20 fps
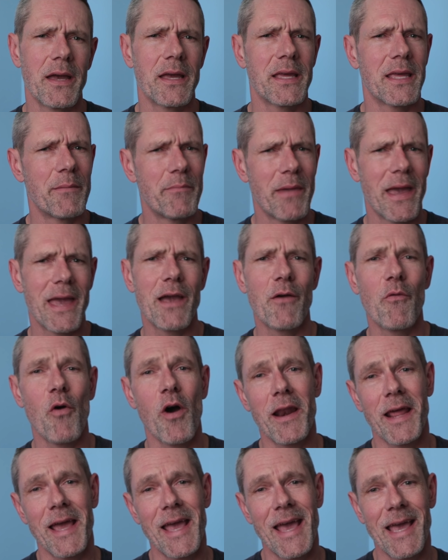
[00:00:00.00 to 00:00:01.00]
You may
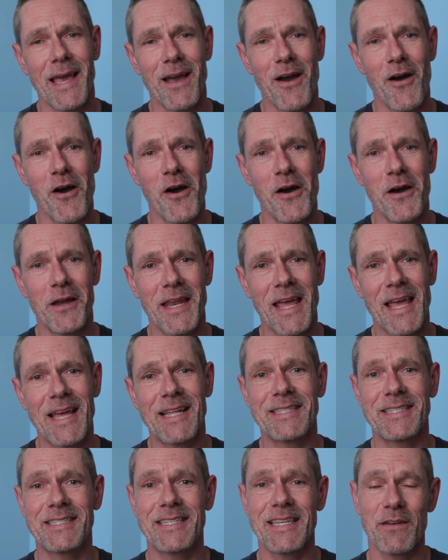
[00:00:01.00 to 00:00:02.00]
want to hang on
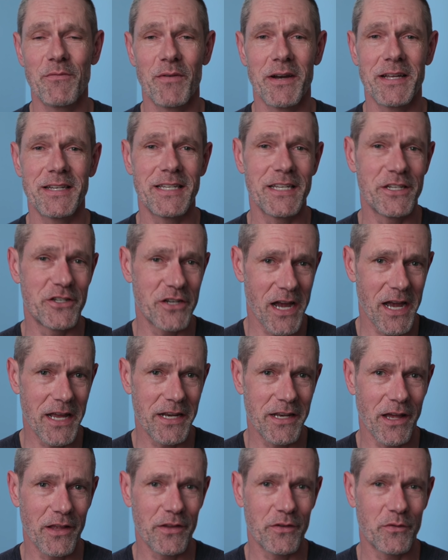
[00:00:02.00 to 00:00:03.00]
and see what DJI
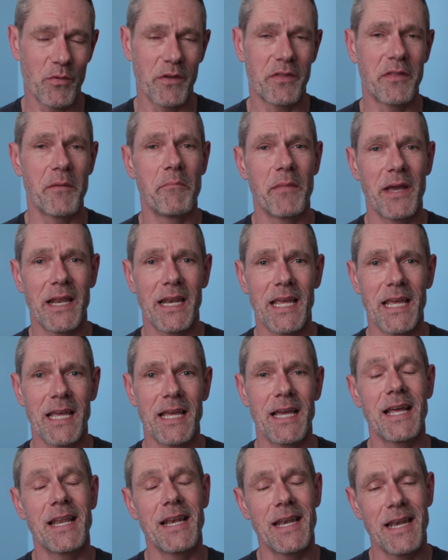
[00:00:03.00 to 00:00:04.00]
does with the
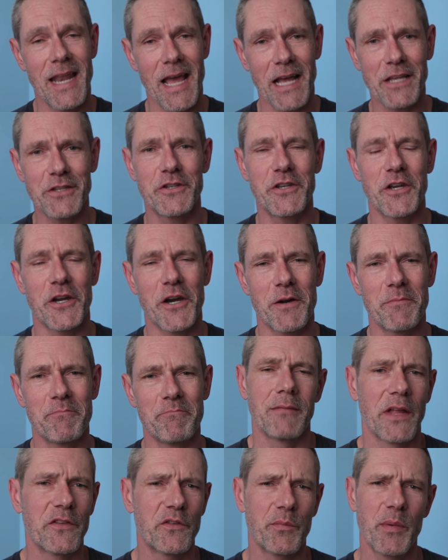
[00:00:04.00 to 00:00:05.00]
Mini next year.
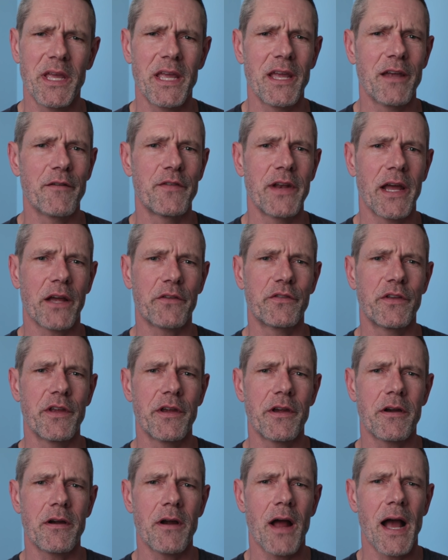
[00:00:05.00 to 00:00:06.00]
And speaking of next
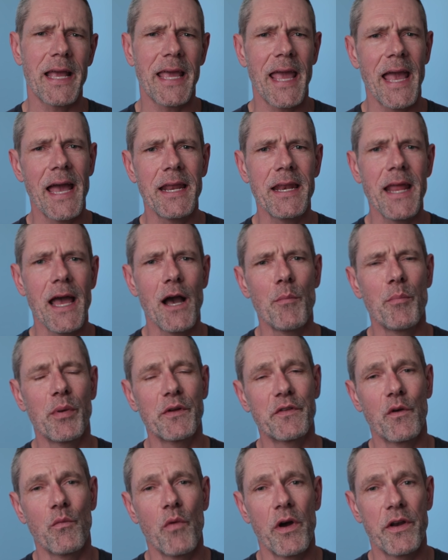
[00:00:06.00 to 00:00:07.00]
year, I can't help
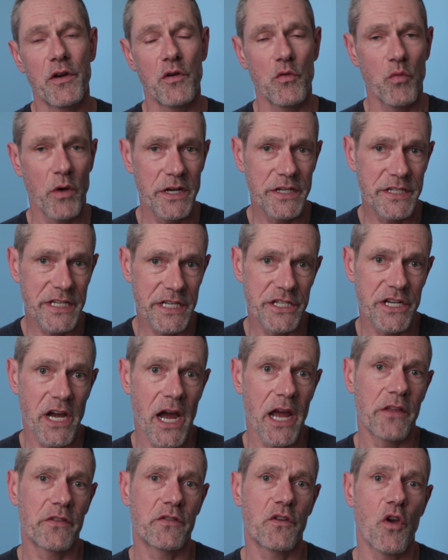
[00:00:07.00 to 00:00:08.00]
but to wonder where
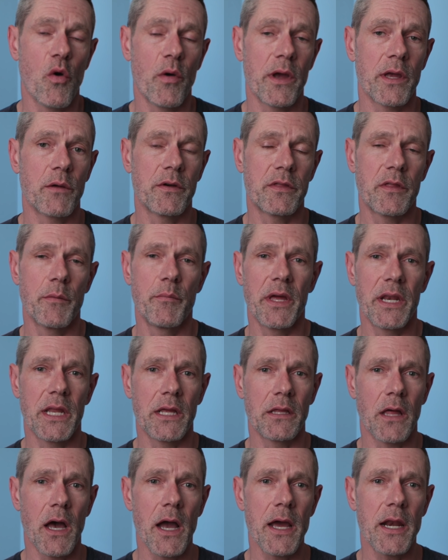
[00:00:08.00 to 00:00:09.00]
DJI is going with the Mini
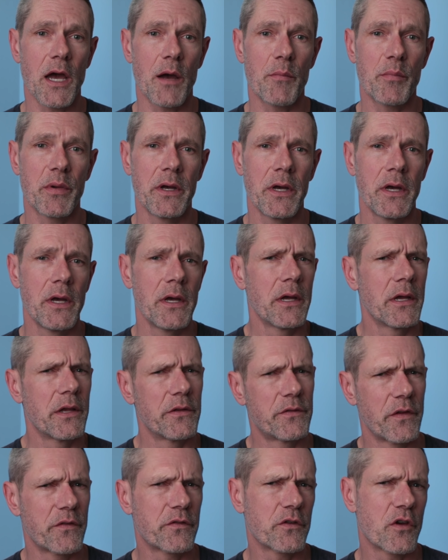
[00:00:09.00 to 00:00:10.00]
lineup.
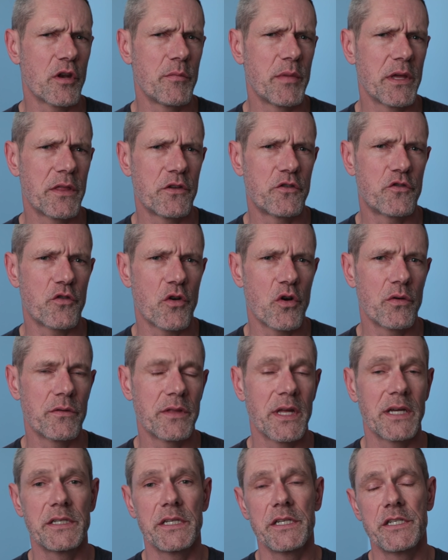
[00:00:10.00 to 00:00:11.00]
Is this going to be the drone
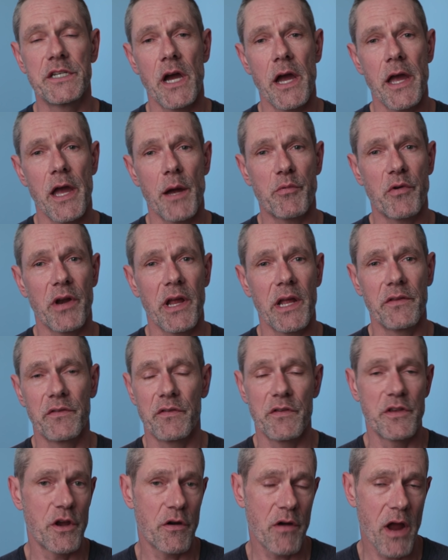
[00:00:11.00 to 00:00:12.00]
that DJI upgrades
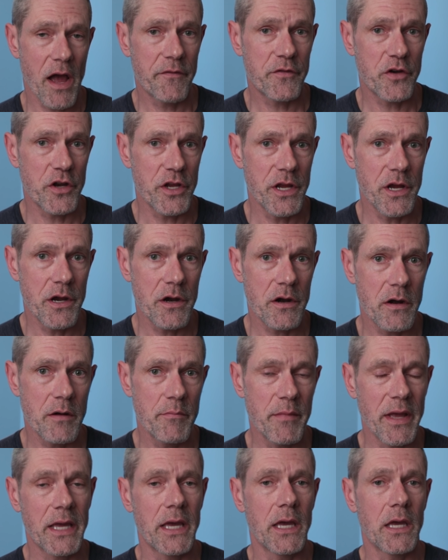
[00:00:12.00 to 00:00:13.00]
year after year,
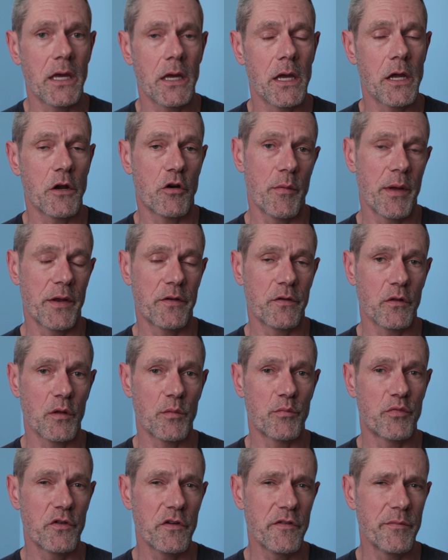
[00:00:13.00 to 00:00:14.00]
making incremental
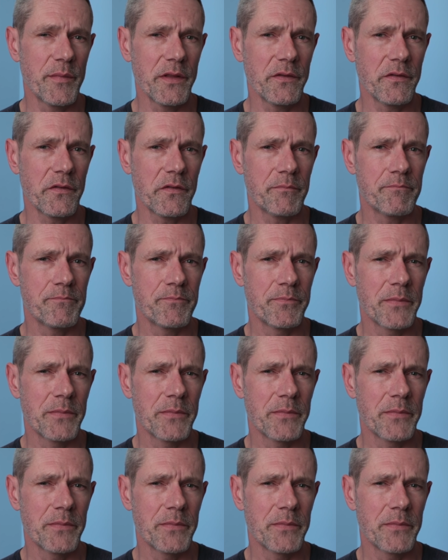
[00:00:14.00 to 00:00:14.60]
improvements?